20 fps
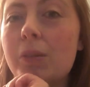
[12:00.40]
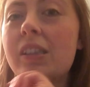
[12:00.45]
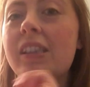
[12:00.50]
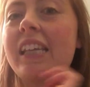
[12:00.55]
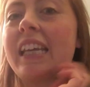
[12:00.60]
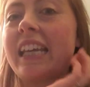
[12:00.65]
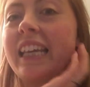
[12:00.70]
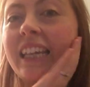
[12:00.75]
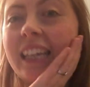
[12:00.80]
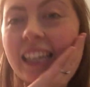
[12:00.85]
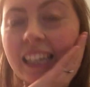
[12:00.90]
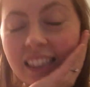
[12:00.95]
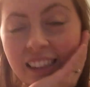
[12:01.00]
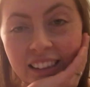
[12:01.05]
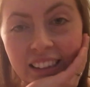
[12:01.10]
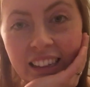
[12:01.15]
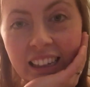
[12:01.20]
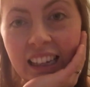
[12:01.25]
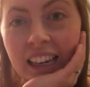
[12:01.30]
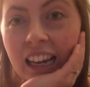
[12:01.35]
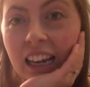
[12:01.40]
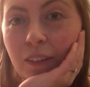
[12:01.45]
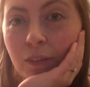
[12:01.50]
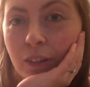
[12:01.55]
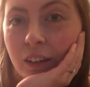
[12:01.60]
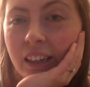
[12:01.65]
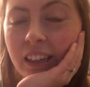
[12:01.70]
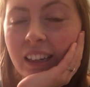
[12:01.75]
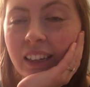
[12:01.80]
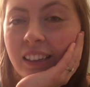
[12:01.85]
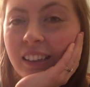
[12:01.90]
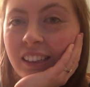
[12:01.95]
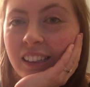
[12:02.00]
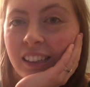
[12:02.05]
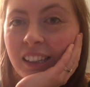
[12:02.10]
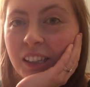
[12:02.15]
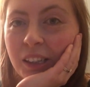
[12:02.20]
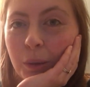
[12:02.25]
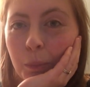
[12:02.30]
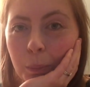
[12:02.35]
I was thinking like, have I
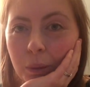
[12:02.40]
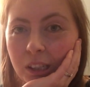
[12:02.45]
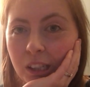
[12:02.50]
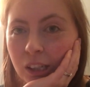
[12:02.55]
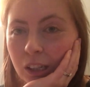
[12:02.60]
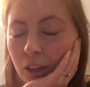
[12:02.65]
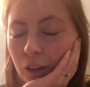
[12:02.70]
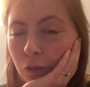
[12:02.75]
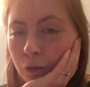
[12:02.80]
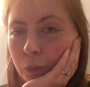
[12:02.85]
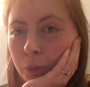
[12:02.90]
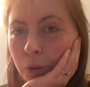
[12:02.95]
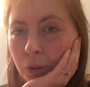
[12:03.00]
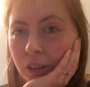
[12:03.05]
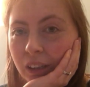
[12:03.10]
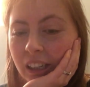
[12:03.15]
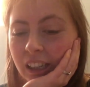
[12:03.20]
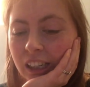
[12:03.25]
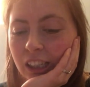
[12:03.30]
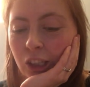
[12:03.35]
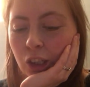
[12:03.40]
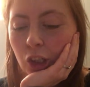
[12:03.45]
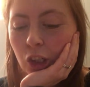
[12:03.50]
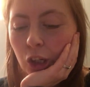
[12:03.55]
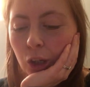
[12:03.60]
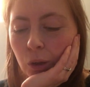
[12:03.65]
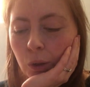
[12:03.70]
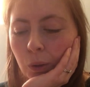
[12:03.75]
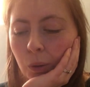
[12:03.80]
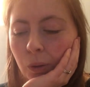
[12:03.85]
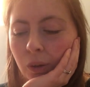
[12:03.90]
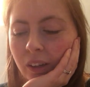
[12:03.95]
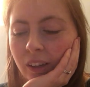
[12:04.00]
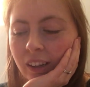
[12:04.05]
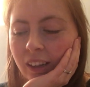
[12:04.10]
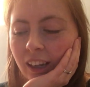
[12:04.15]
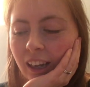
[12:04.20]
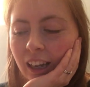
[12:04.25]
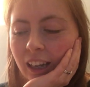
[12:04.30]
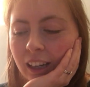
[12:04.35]
bitten off more than I can chew?
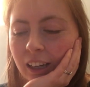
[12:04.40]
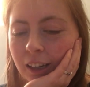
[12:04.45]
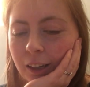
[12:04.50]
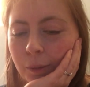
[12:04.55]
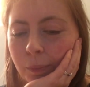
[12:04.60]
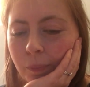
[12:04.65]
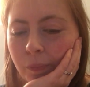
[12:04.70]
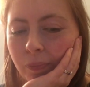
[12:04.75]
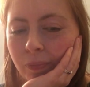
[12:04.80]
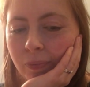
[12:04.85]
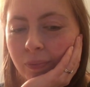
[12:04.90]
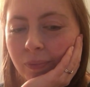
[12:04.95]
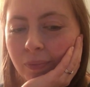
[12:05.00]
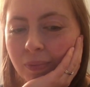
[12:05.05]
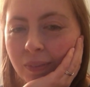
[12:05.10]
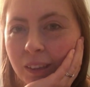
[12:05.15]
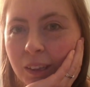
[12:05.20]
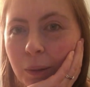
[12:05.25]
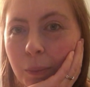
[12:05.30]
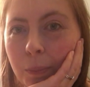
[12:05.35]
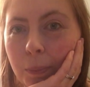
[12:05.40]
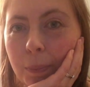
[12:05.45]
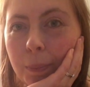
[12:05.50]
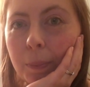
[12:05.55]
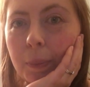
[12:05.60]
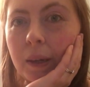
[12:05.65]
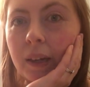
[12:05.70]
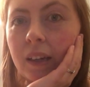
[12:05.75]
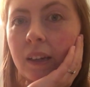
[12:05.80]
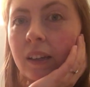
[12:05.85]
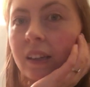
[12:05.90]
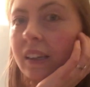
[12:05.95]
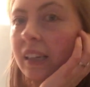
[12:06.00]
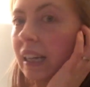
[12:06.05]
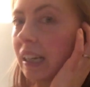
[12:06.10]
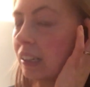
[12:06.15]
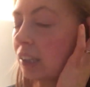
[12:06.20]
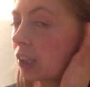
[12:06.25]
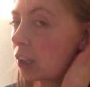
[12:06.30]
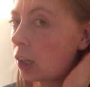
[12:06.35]
But
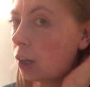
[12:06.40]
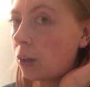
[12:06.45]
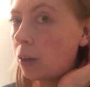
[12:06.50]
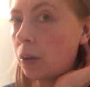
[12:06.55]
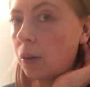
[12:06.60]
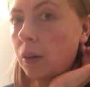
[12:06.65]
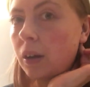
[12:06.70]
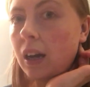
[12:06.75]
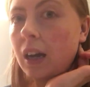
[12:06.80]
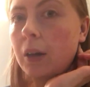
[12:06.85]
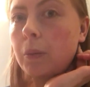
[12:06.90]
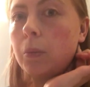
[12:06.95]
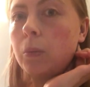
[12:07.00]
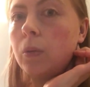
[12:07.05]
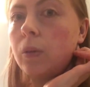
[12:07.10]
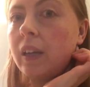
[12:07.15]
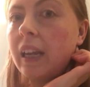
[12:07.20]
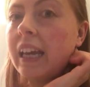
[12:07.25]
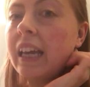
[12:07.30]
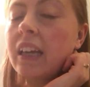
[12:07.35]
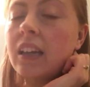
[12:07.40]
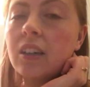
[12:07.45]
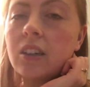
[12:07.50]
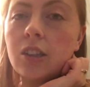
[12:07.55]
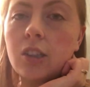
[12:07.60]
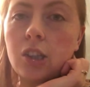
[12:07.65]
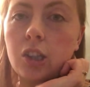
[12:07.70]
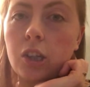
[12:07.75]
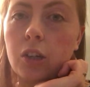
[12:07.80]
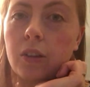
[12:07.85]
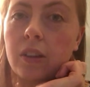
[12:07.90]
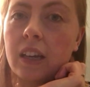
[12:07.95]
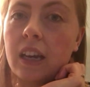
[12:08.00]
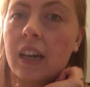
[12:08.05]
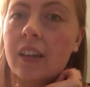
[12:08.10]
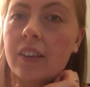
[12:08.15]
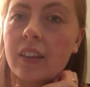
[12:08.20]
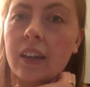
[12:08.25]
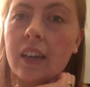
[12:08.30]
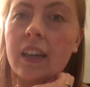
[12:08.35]
yeah, so I will link to the
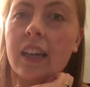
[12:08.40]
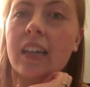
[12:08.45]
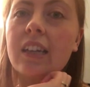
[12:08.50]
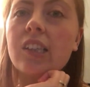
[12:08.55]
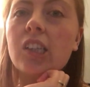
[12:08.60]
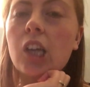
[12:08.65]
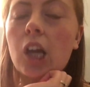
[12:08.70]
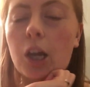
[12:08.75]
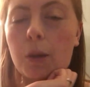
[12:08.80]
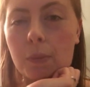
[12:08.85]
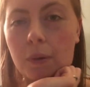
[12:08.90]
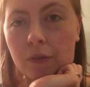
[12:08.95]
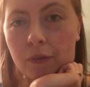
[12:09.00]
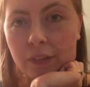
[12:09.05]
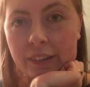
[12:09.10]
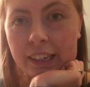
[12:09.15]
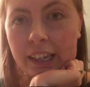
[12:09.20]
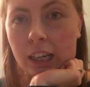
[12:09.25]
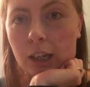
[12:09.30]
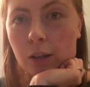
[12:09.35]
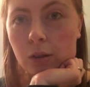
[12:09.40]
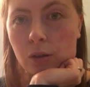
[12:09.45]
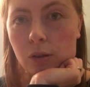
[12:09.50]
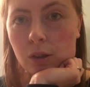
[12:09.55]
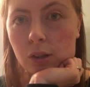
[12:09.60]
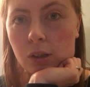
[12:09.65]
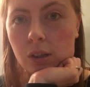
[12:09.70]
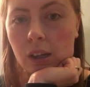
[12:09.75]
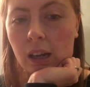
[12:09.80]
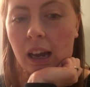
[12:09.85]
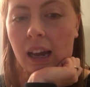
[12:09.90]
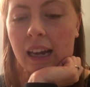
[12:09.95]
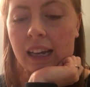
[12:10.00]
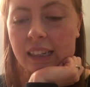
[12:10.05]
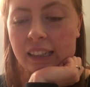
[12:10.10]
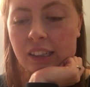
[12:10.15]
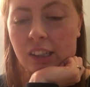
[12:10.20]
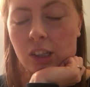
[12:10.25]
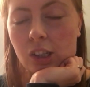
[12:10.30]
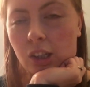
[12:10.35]
other Inktober videos,
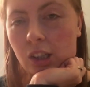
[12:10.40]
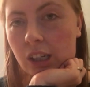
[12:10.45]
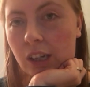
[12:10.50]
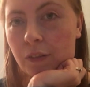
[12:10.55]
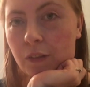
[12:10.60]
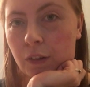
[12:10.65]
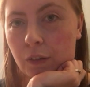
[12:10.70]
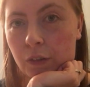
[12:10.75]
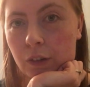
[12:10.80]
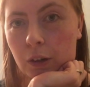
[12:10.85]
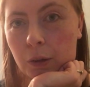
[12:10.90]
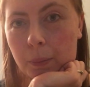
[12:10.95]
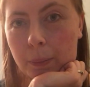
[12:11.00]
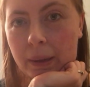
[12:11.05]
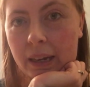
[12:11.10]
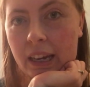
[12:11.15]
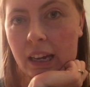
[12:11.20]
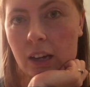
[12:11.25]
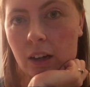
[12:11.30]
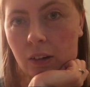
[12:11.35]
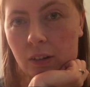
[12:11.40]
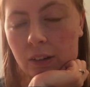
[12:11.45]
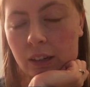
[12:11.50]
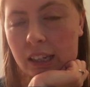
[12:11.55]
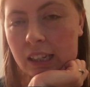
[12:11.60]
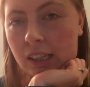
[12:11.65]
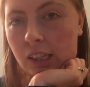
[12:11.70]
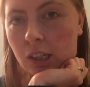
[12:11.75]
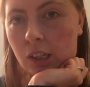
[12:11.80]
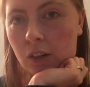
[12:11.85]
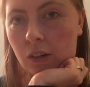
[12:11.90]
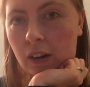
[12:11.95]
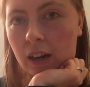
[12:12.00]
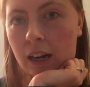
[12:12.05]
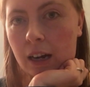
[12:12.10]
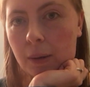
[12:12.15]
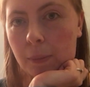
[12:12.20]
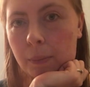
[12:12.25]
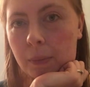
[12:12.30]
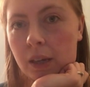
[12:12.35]
and if you follow me on
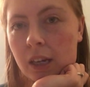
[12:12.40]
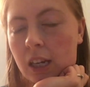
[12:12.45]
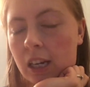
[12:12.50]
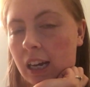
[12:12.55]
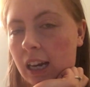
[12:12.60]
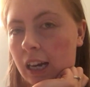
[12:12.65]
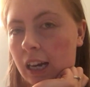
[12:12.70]
Instagram,